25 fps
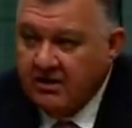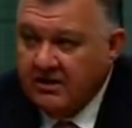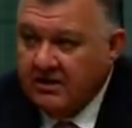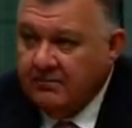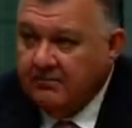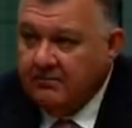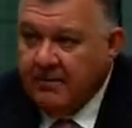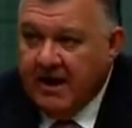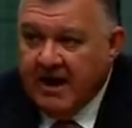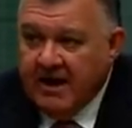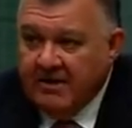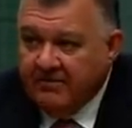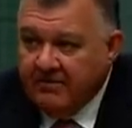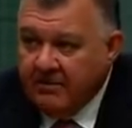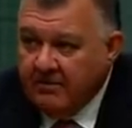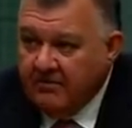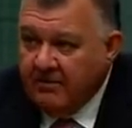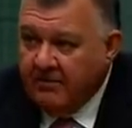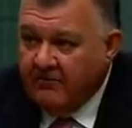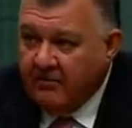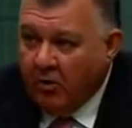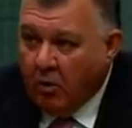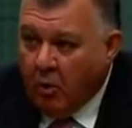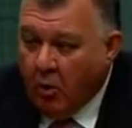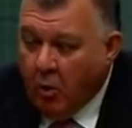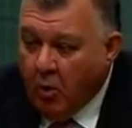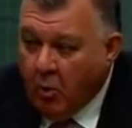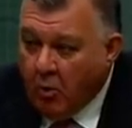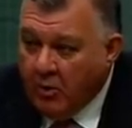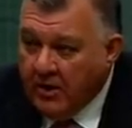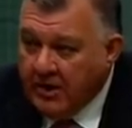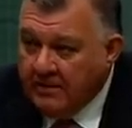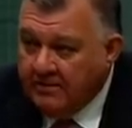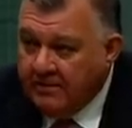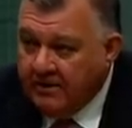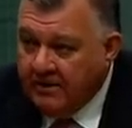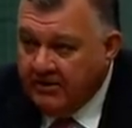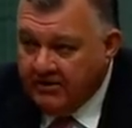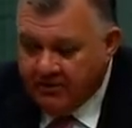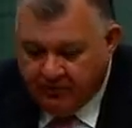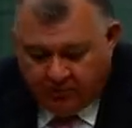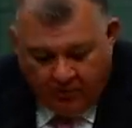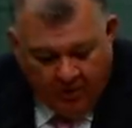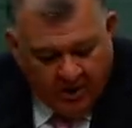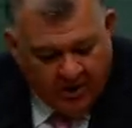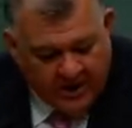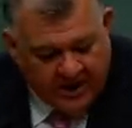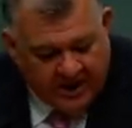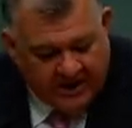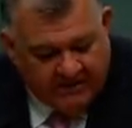Many of them have already been
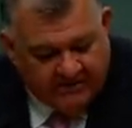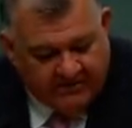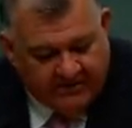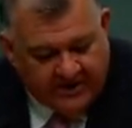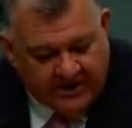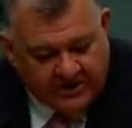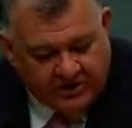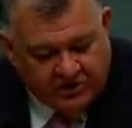thrown out of their